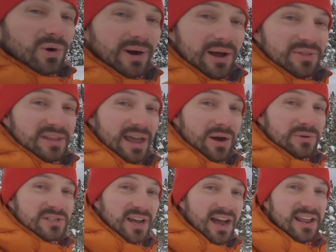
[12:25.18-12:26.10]
around the
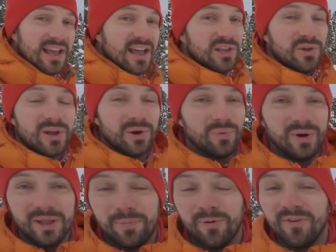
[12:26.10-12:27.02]
outside, you can
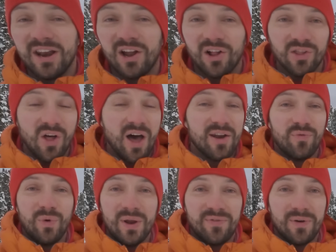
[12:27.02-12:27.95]
really prevent a lot
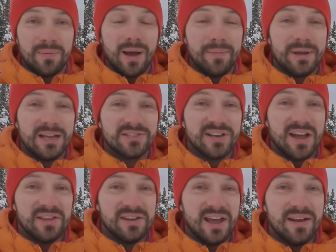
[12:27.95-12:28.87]
of wind from coming
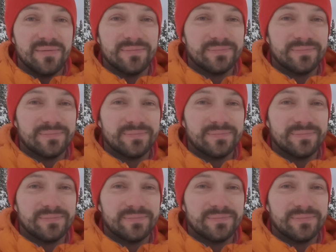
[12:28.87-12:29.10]
inside the tent.